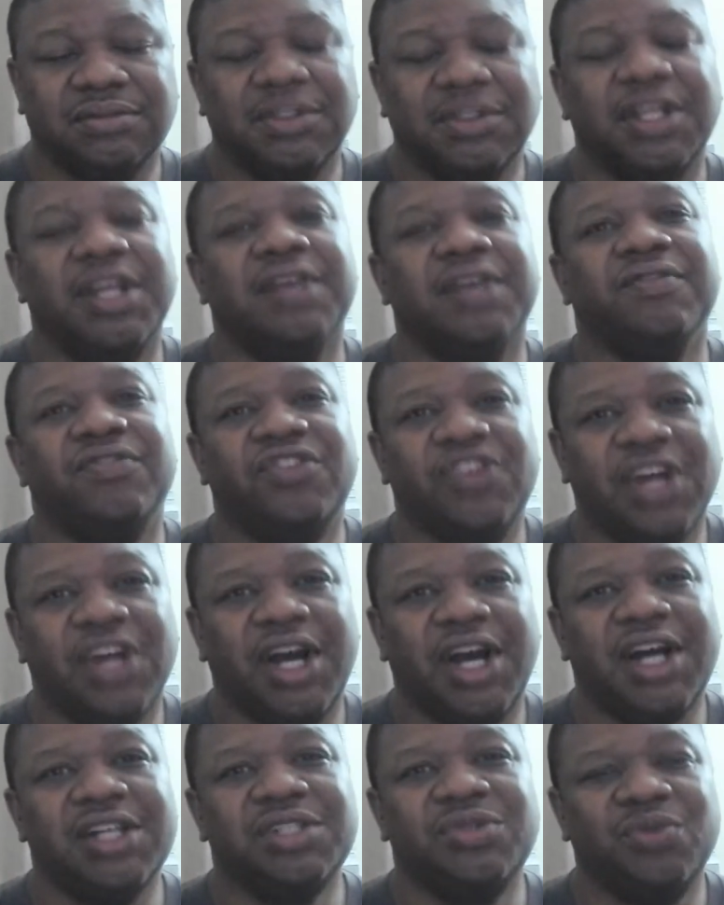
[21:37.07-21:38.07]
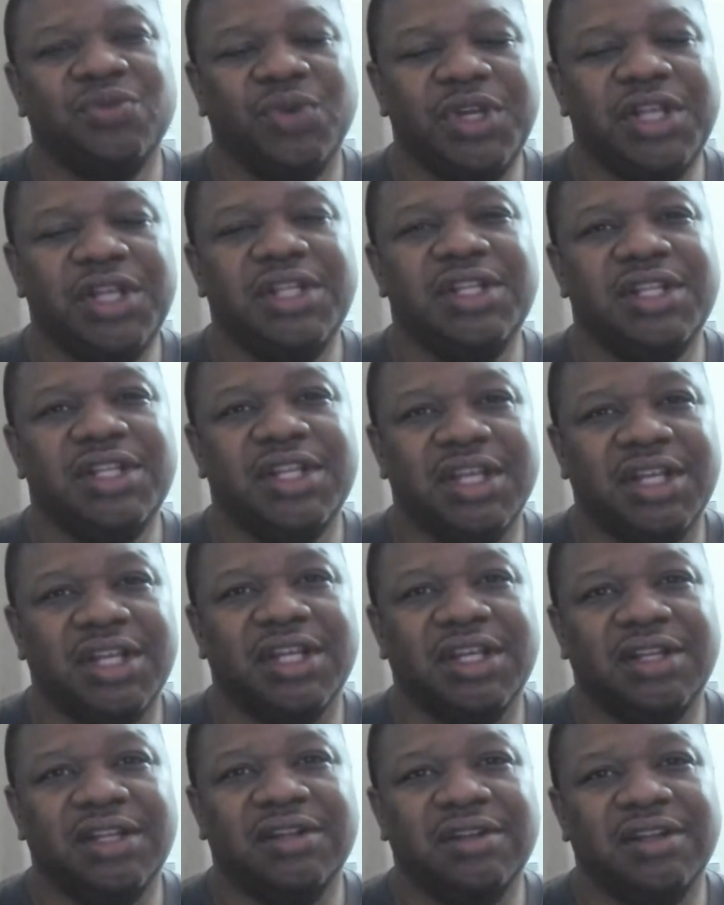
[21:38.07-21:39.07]
If Josh Whedon did
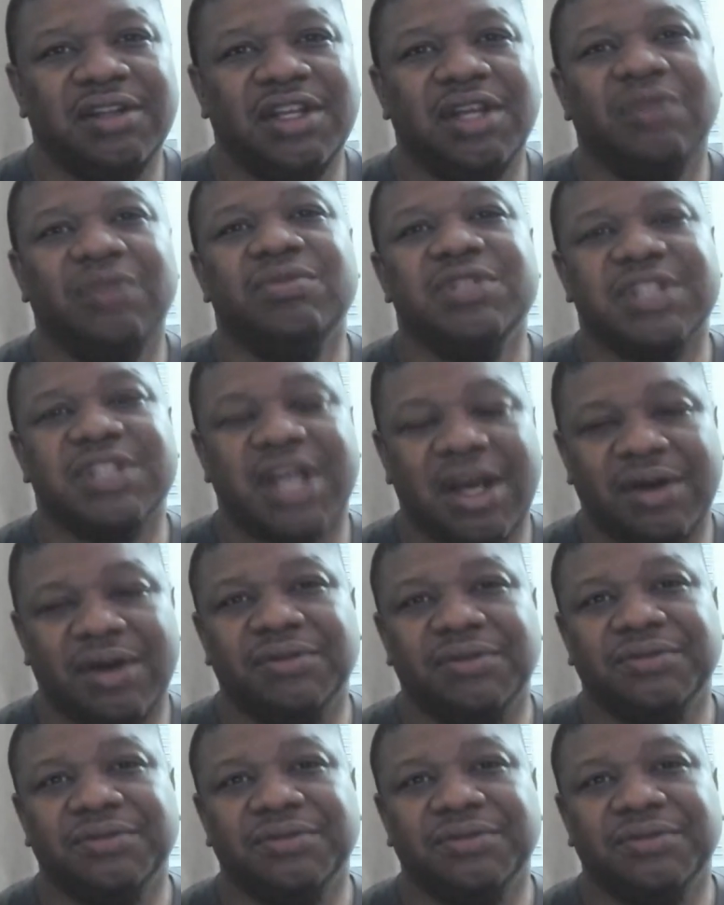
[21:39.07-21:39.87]
it, it was out.